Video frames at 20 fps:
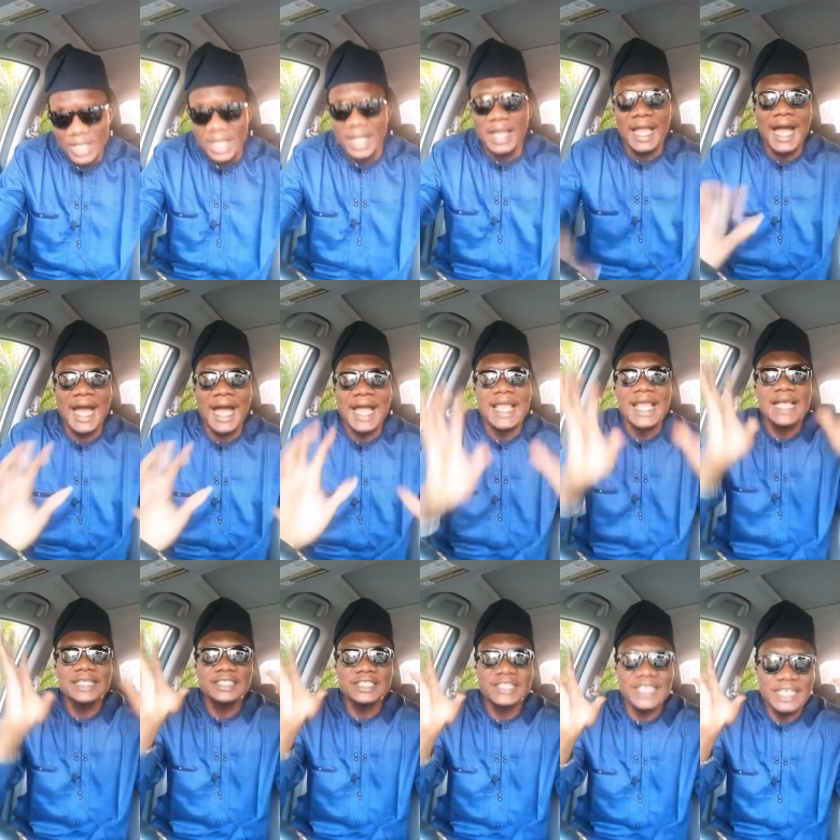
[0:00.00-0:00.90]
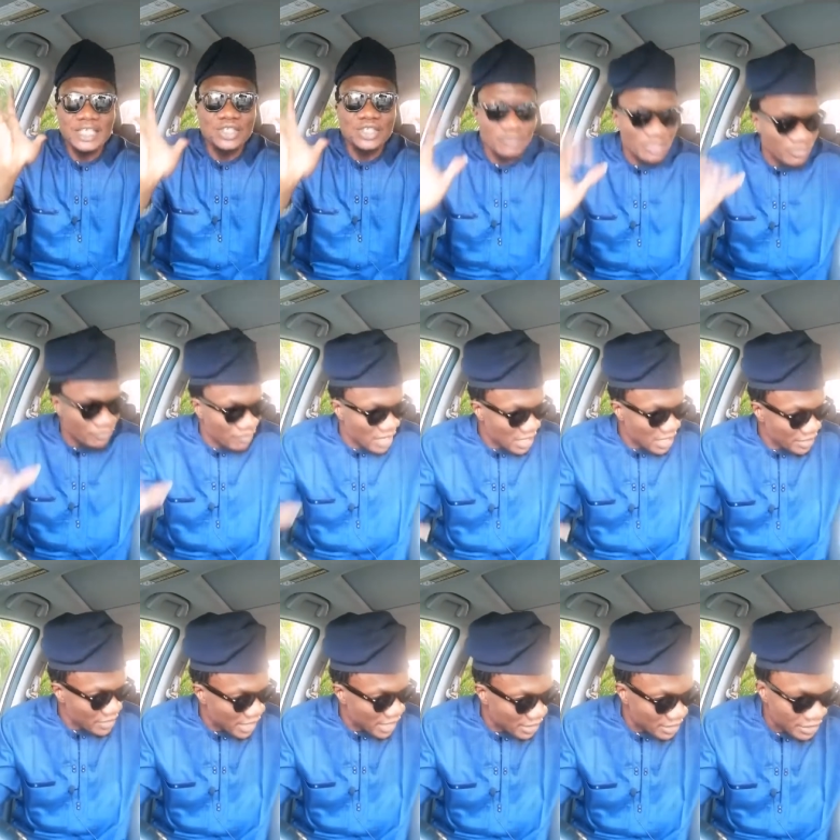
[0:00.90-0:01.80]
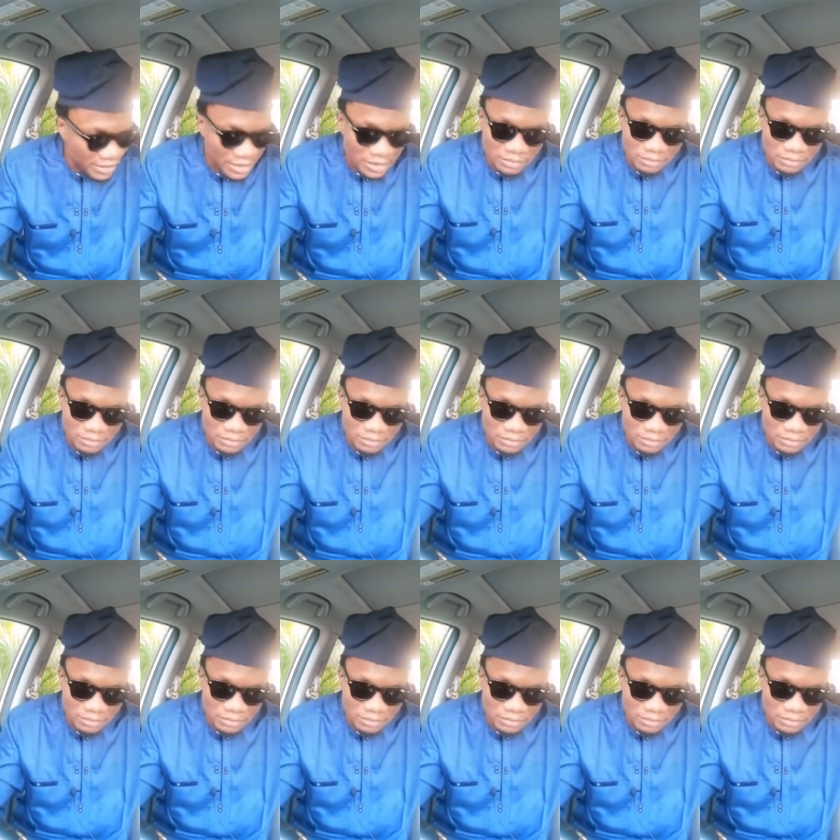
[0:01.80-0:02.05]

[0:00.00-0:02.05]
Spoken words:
Highest state of divine reality.